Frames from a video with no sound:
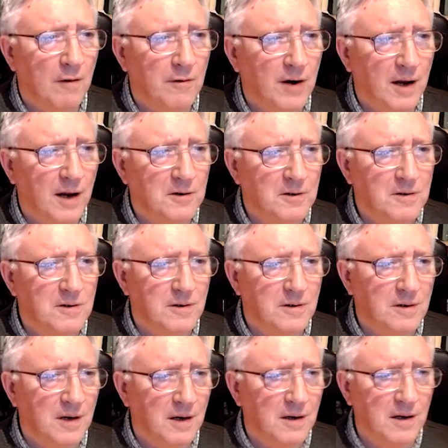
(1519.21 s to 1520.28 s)
of Christ's
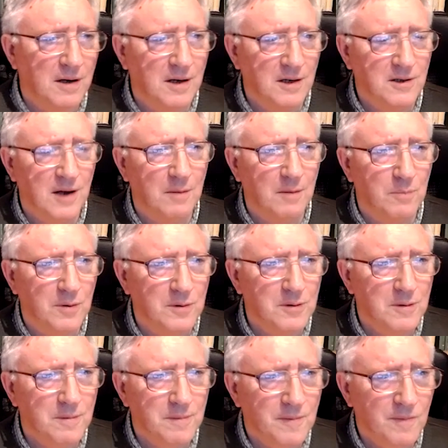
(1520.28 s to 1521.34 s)
d- d-
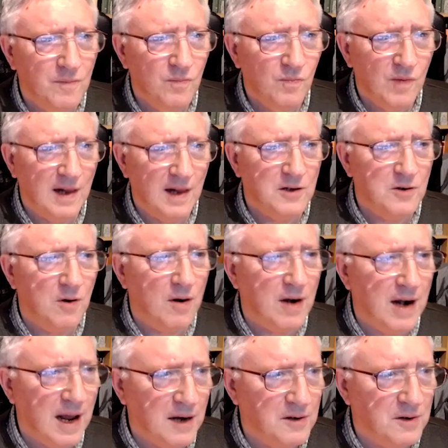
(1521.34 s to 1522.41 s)
disciples. And that's not
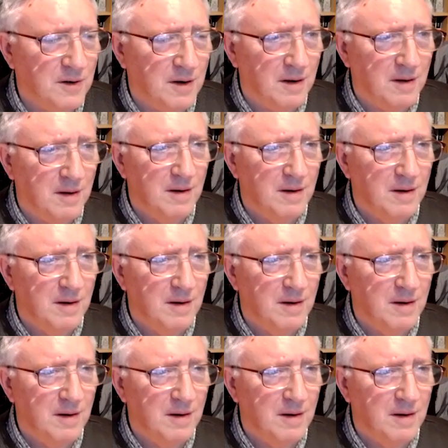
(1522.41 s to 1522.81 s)
an accident.